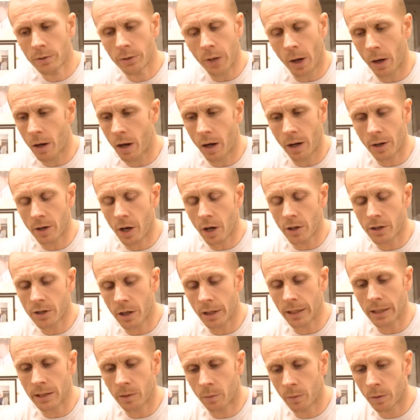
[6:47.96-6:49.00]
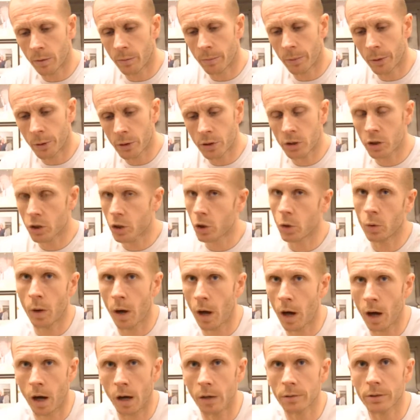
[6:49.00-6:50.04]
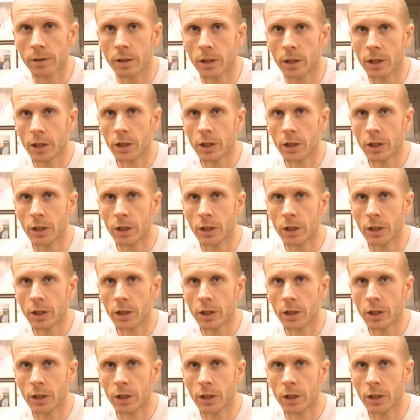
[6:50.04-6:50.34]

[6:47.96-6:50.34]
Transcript: I certainly don't want to push too hard.